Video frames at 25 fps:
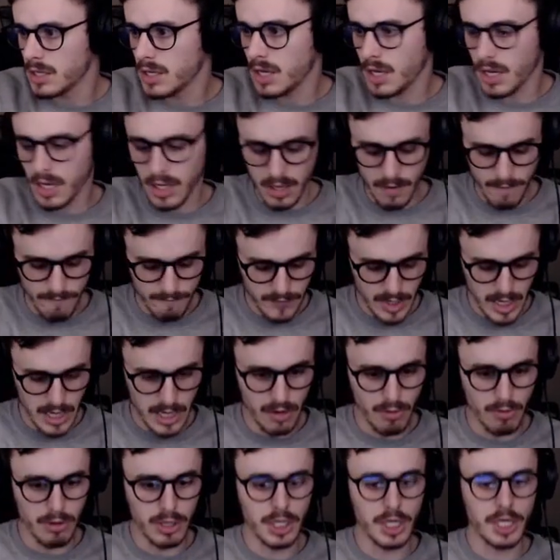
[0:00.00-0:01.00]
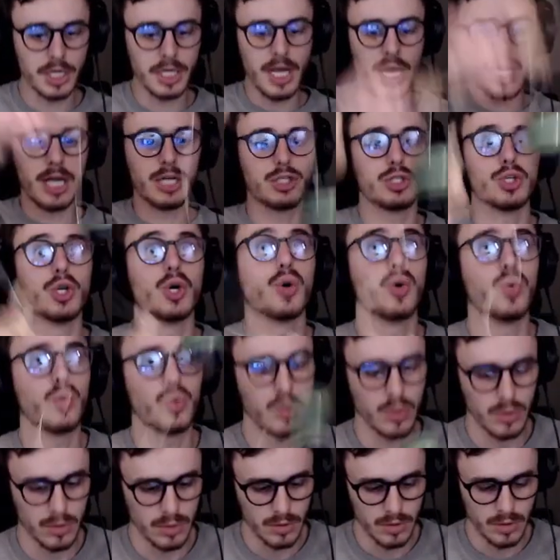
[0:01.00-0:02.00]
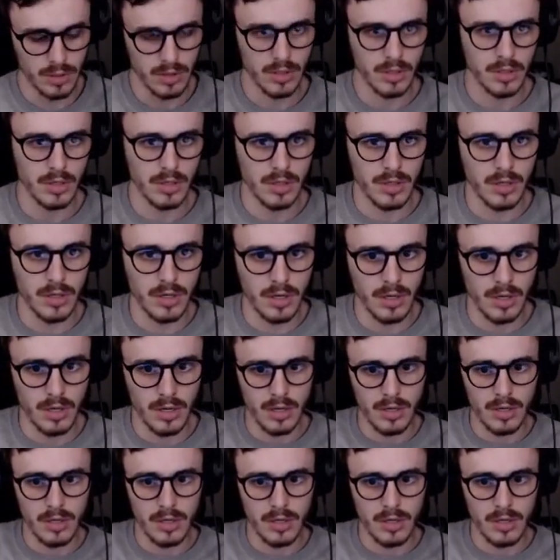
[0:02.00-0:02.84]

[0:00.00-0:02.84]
I got fire on a dash though. At the bank when